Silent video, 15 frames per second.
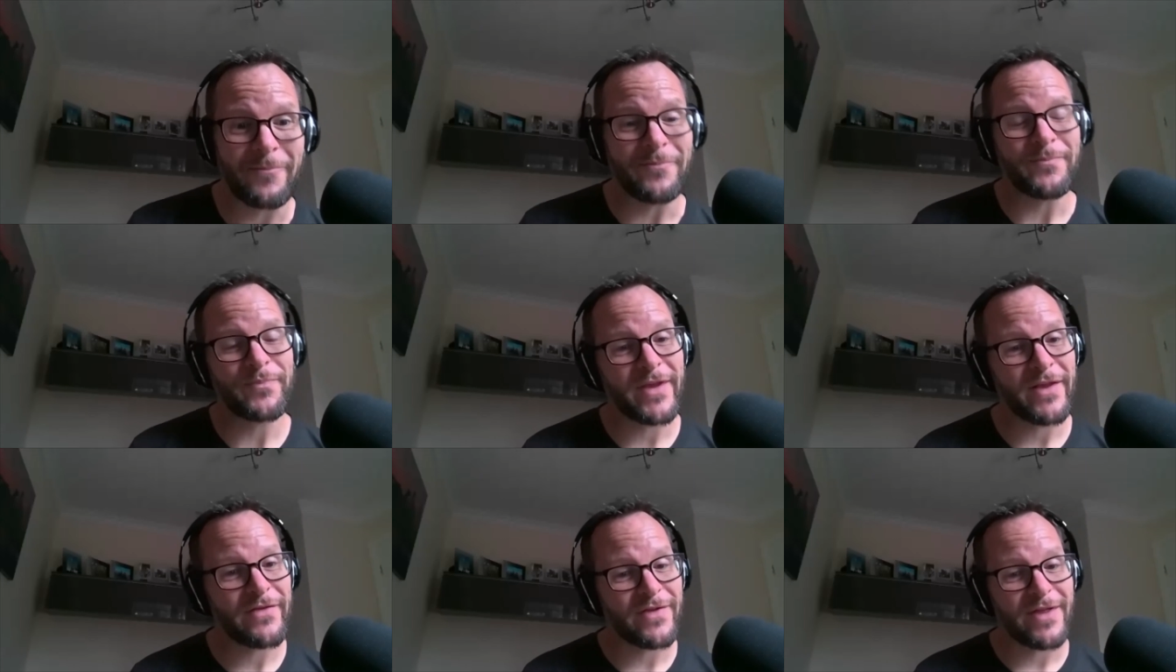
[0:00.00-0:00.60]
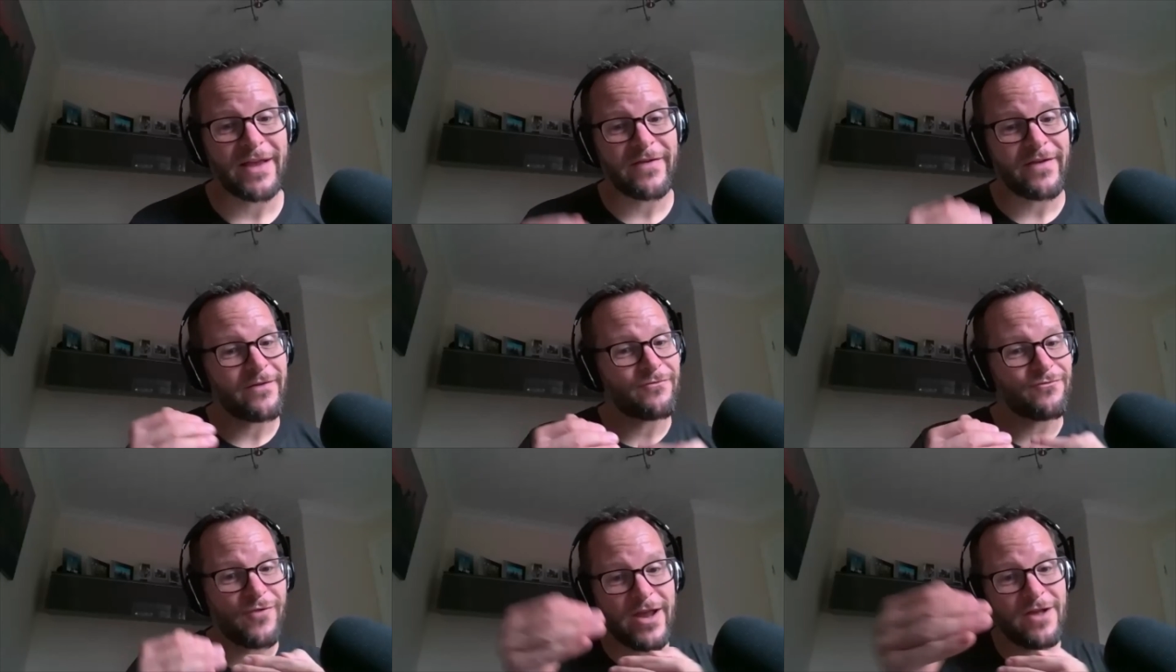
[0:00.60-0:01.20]
So there's a
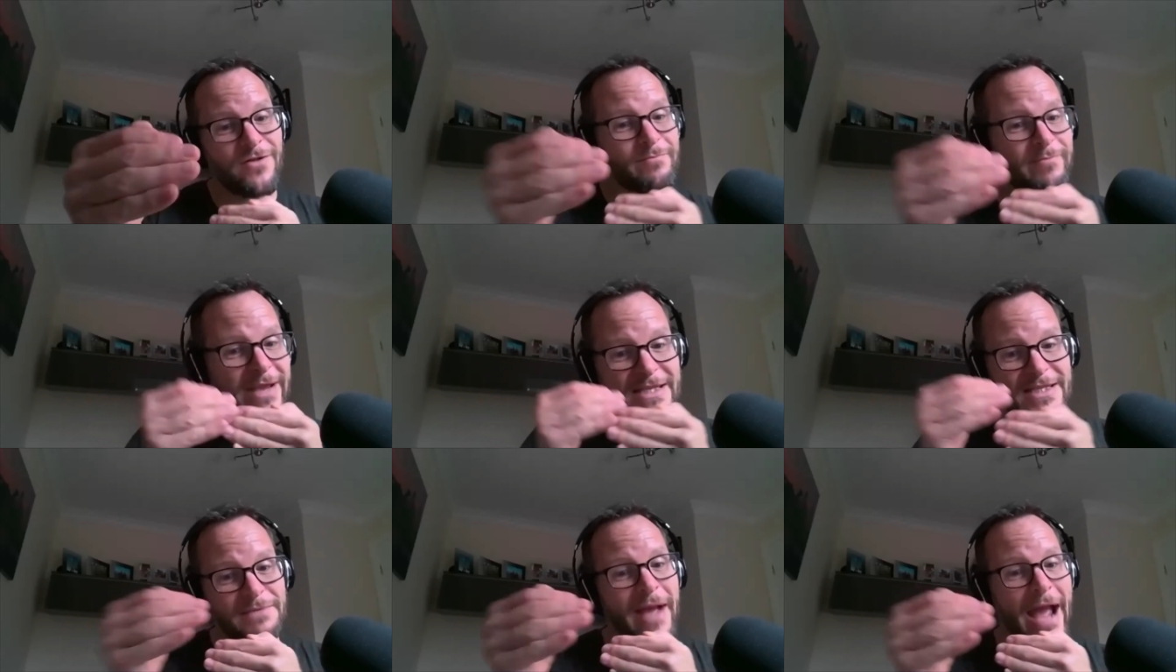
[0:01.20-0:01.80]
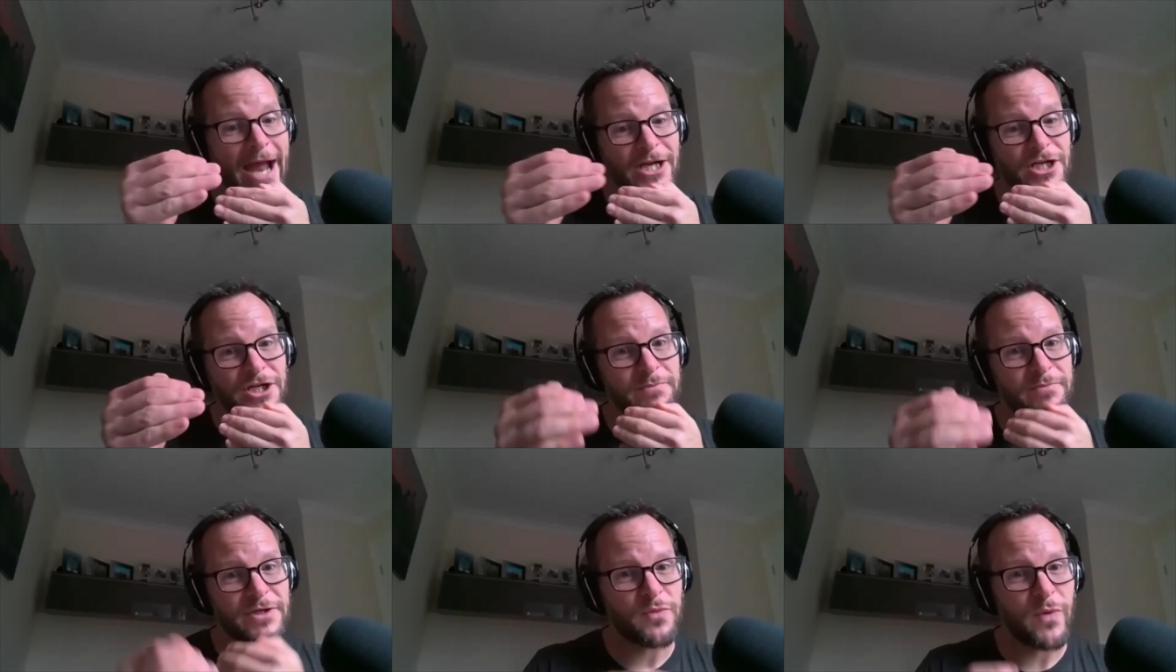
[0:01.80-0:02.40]
real mismatch
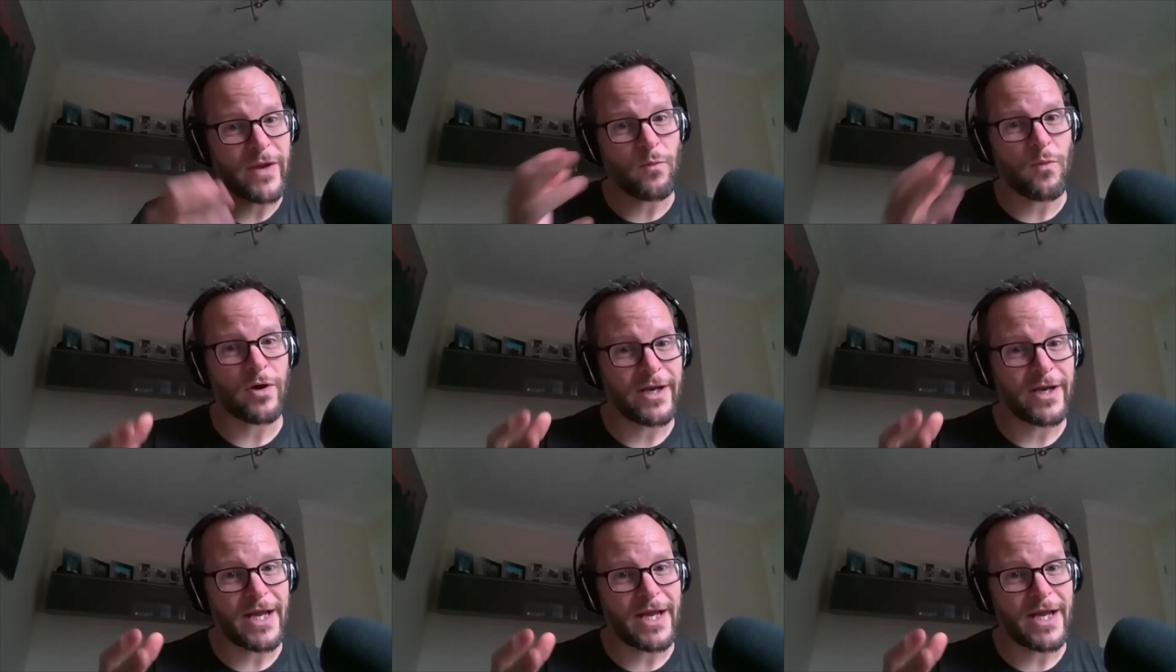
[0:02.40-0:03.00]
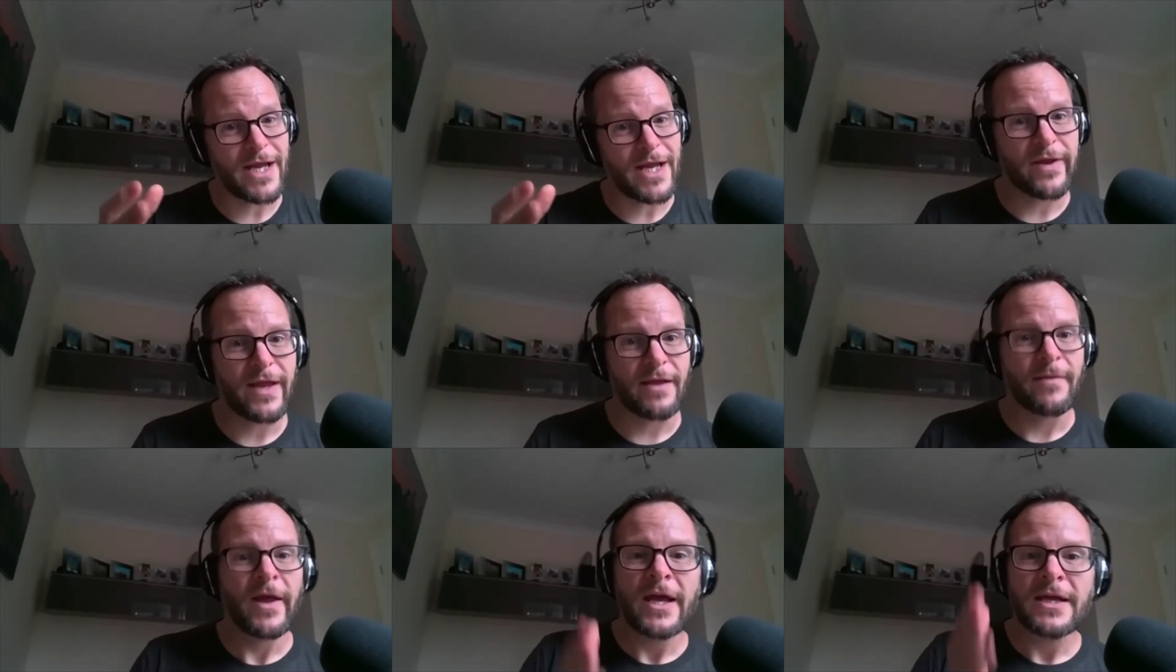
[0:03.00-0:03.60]
between what it is. So I think
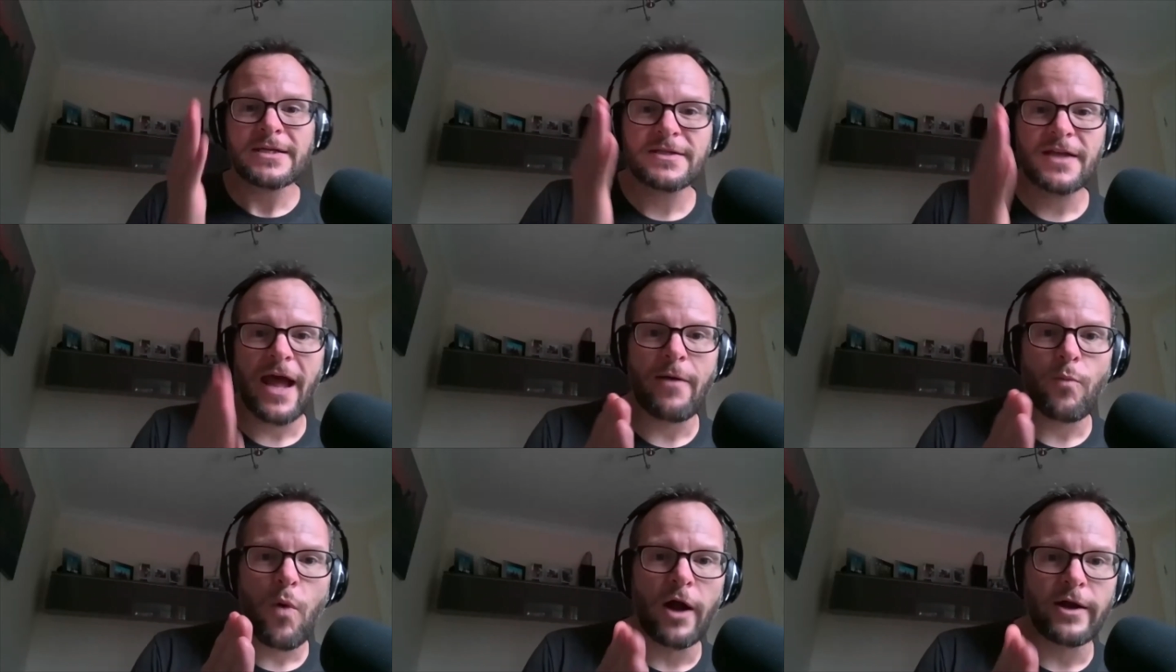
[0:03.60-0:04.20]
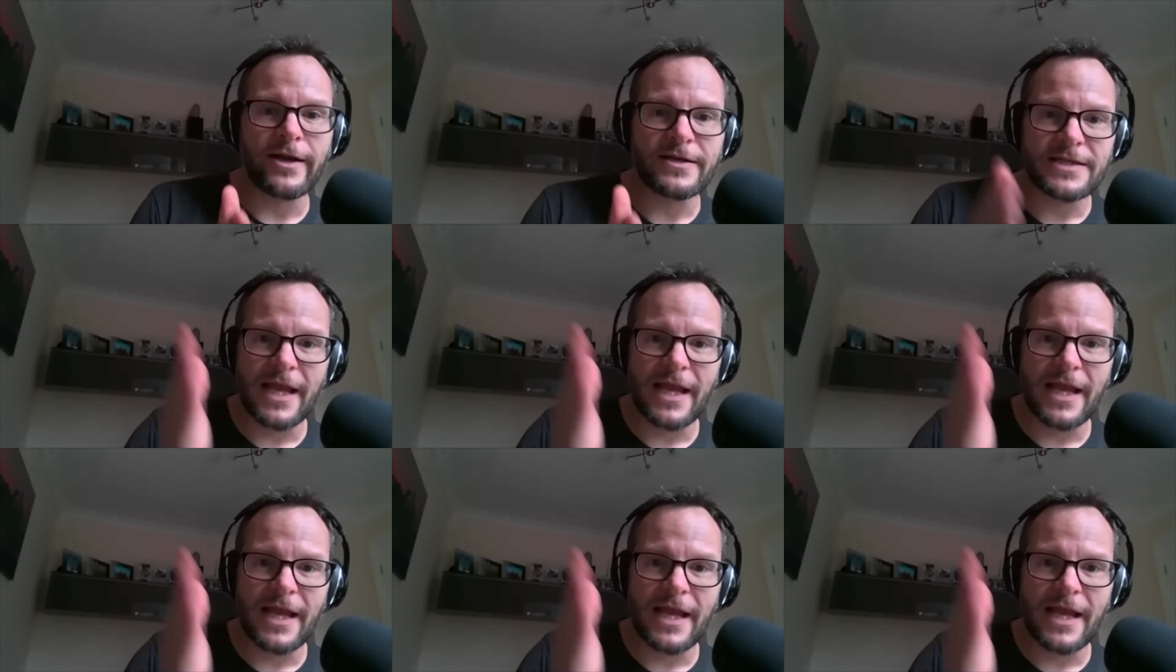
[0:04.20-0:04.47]
step one is, let's